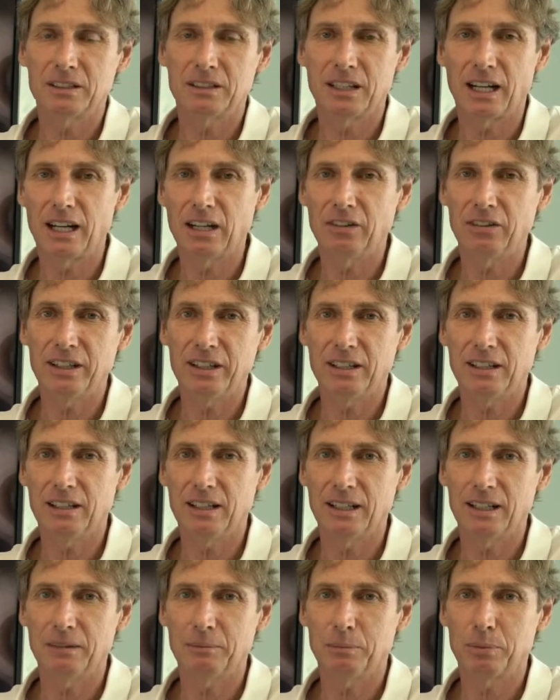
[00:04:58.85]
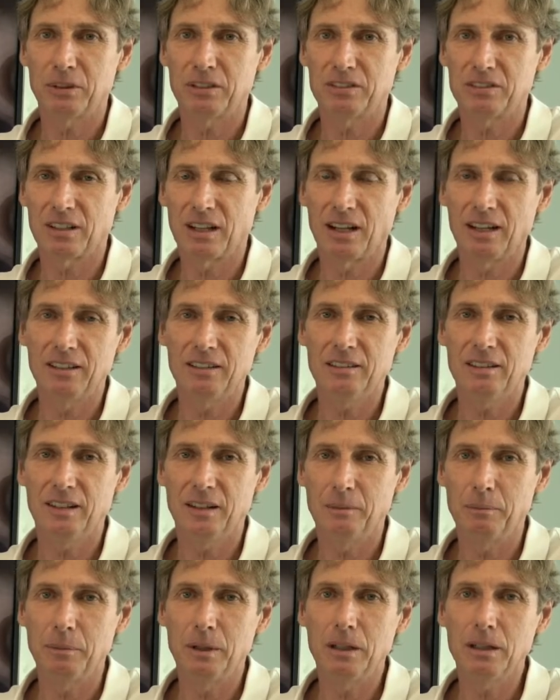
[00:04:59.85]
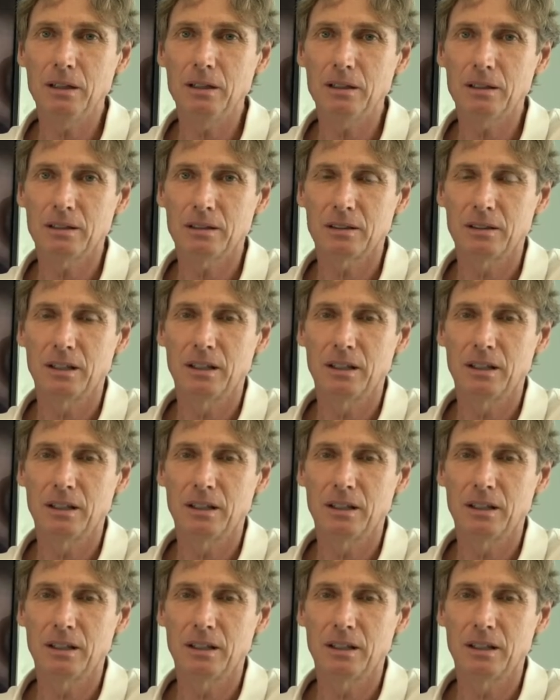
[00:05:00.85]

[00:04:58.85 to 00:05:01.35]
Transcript: directly, precisely milled